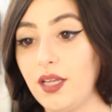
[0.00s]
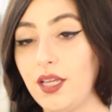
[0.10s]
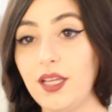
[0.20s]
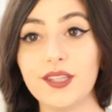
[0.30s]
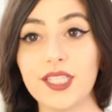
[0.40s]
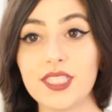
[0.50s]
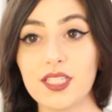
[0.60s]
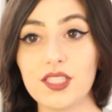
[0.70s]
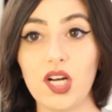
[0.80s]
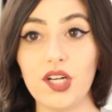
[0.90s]
And let's
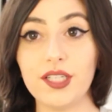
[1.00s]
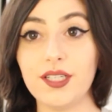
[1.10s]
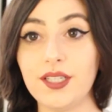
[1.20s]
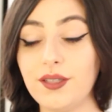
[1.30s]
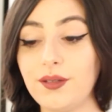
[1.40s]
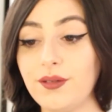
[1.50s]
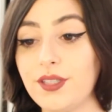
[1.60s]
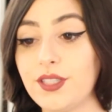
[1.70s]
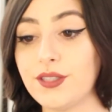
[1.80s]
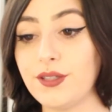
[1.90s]
get started.
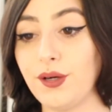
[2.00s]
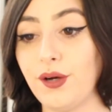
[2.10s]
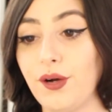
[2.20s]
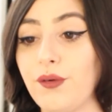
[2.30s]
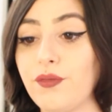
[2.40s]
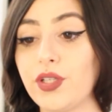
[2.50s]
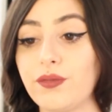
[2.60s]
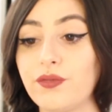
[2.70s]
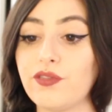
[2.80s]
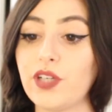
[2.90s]
So for the
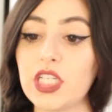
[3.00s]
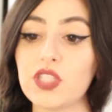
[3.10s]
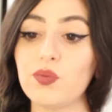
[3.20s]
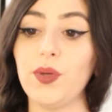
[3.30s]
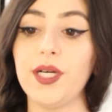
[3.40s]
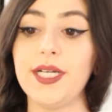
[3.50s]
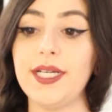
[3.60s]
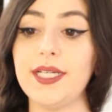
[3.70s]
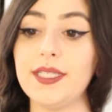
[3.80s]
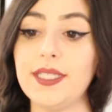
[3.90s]
first
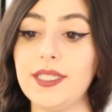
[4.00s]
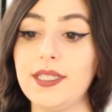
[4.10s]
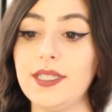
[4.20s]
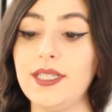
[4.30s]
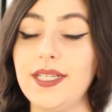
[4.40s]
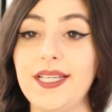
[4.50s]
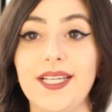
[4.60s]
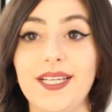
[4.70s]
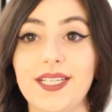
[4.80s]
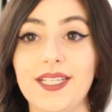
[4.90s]
one,
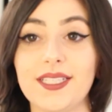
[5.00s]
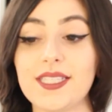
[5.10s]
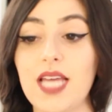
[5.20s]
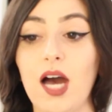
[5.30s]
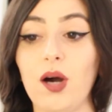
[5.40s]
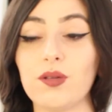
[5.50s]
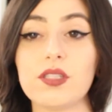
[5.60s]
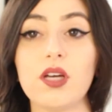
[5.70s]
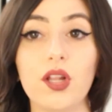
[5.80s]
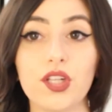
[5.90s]
it's how
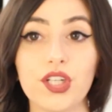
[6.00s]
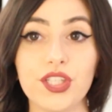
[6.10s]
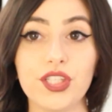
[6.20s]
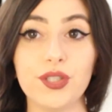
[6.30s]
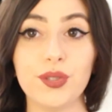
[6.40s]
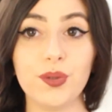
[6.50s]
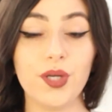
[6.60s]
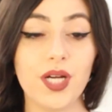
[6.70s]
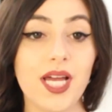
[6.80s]
tall are you?